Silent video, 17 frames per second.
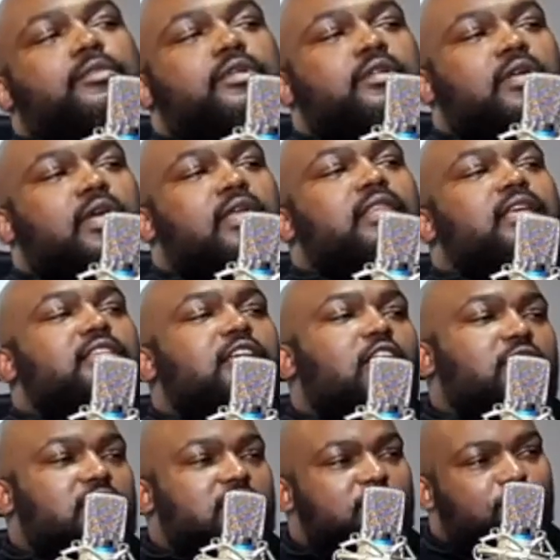And that's how
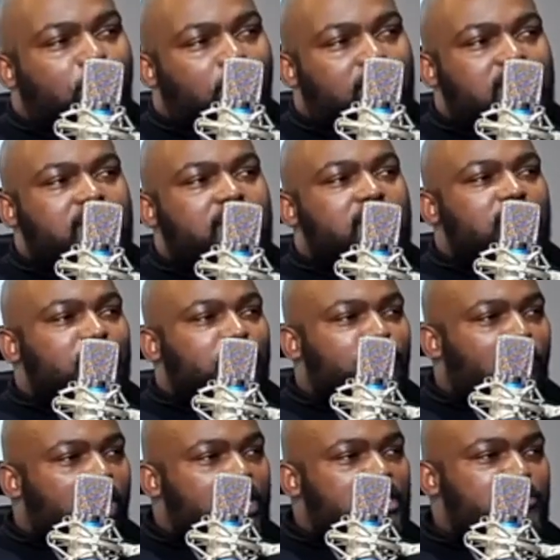these forex
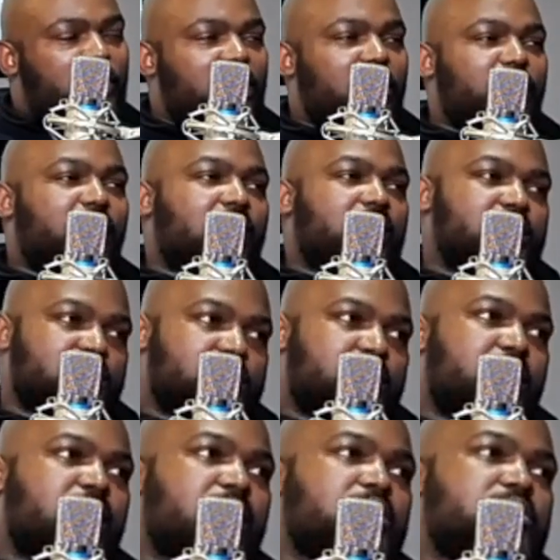motherfuckers get
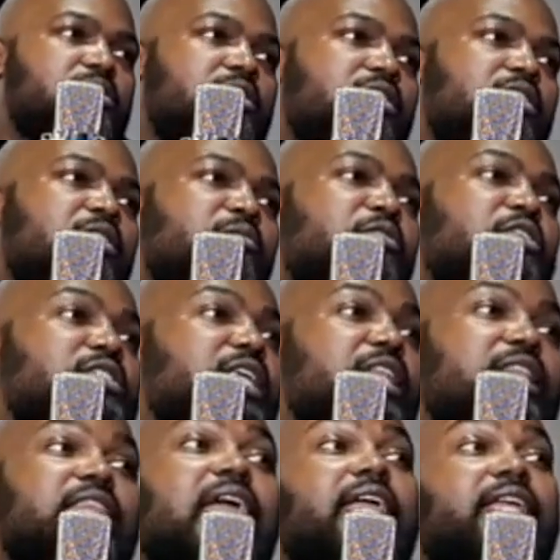us. Because then
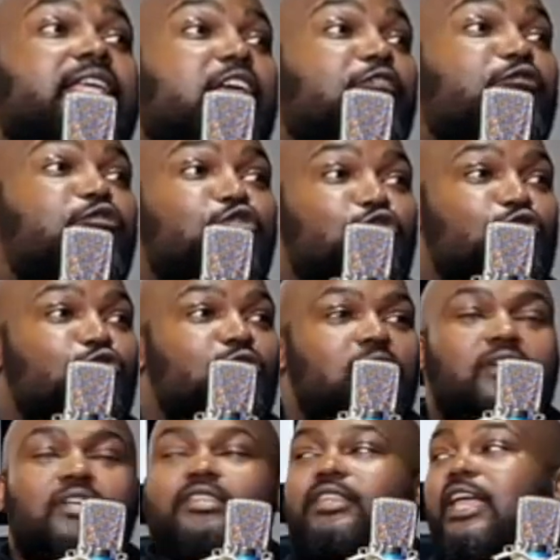they give you
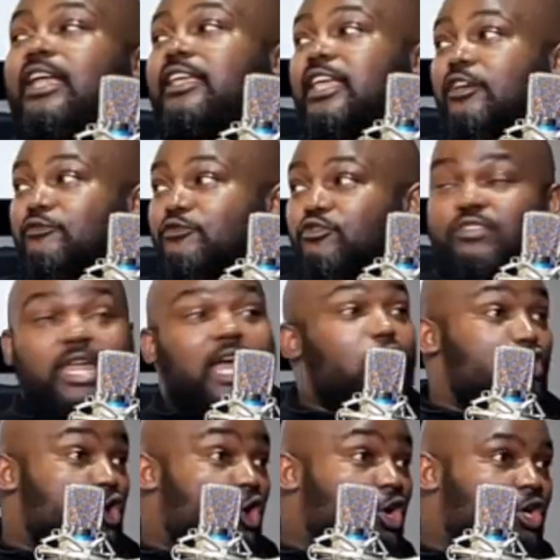that
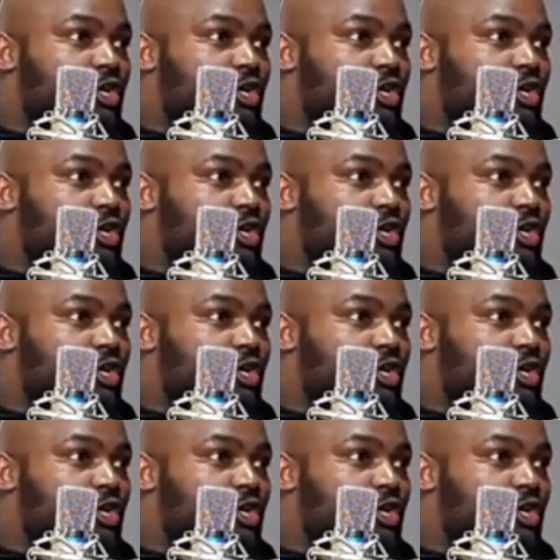look.